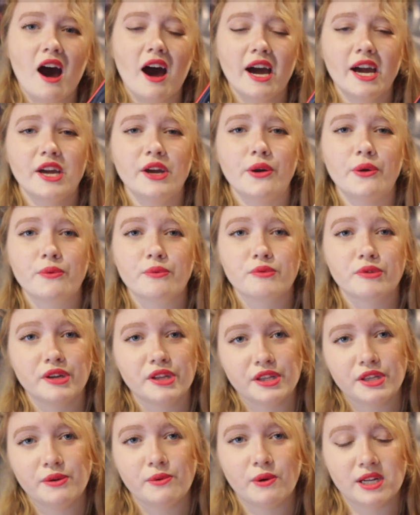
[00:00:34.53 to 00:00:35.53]
I
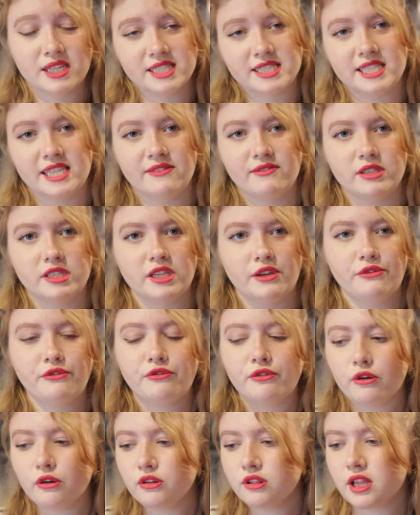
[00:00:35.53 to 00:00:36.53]
really wanted to give this a
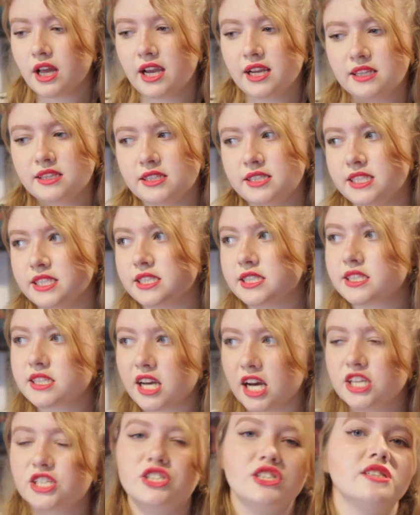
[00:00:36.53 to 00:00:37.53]
full-length
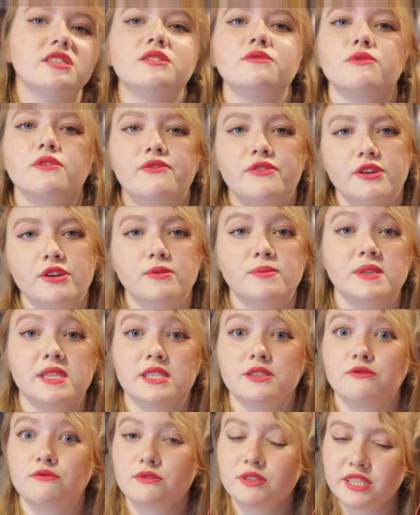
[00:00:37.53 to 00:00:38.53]
discussion review because
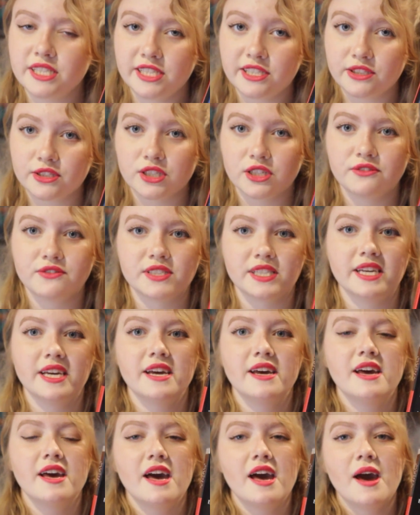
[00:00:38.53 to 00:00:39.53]
it really deserves
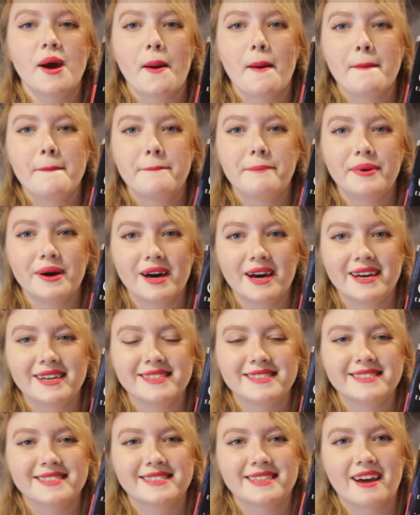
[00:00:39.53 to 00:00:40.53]
it,
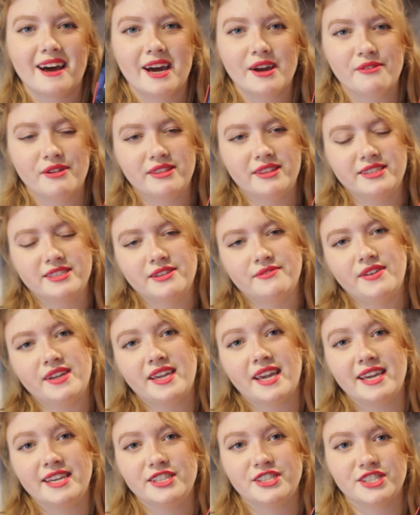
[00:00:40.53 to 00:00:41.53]
but I read this on
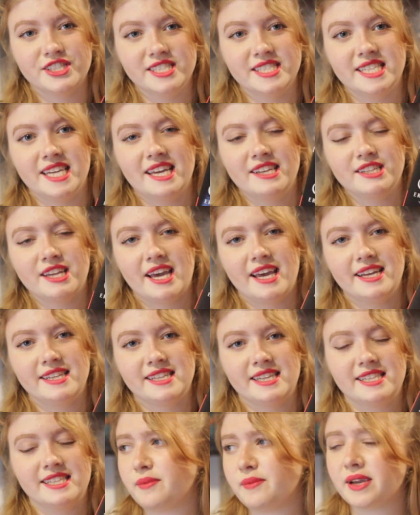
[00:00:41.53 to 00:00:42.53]
vacation and
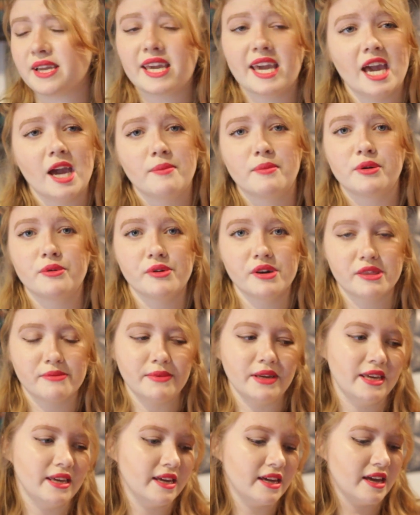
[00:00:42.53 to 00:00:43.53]
my camera with
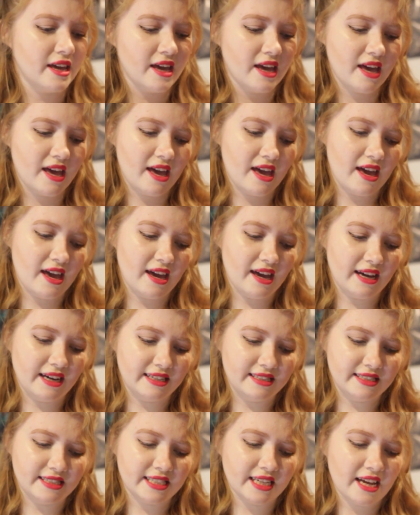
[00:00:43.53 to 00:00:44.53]
me,
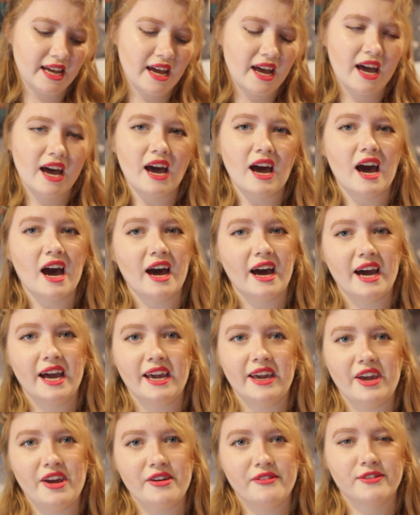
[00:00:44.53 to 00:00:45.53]
and
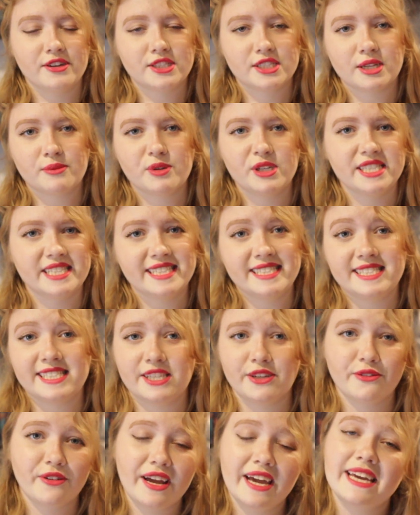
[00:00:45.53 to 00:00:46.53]
I, for some reason,
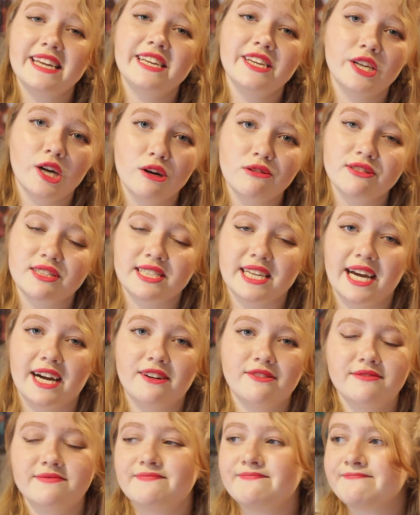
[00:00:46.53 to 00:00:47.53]
didn't write any notes
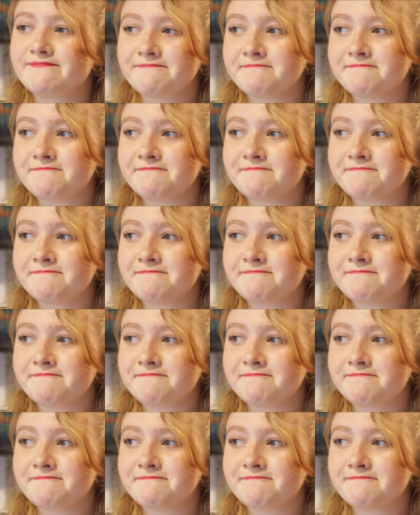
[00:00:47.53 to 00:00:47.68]
down.